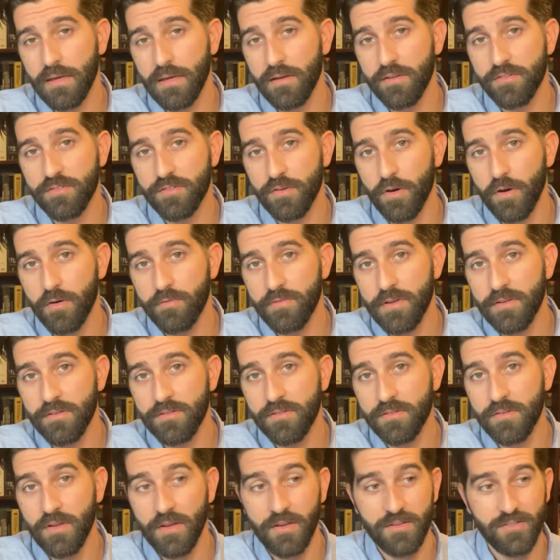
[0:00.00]
a
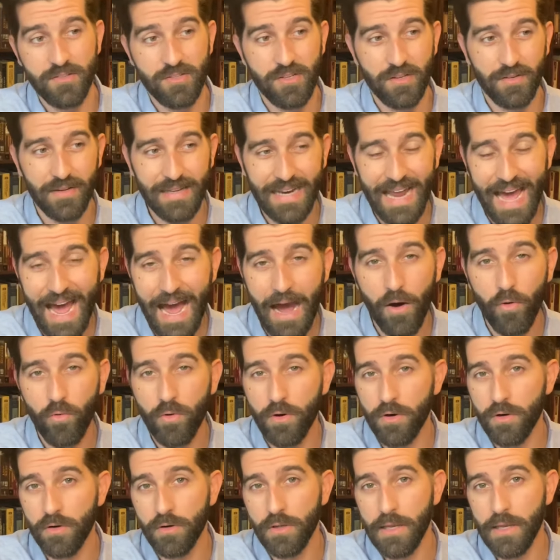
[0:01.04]
service to an hour
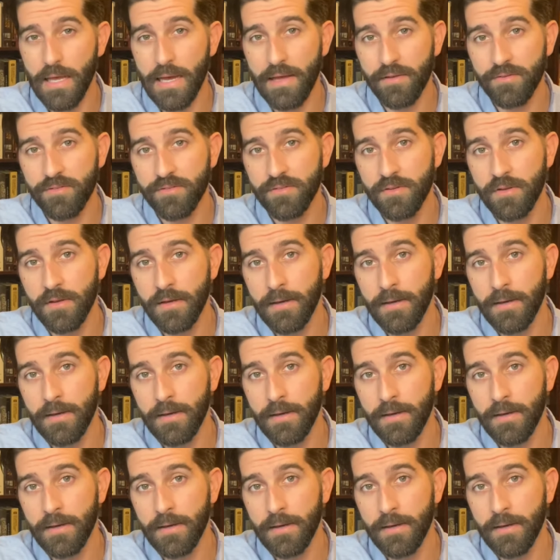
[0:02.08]
or less,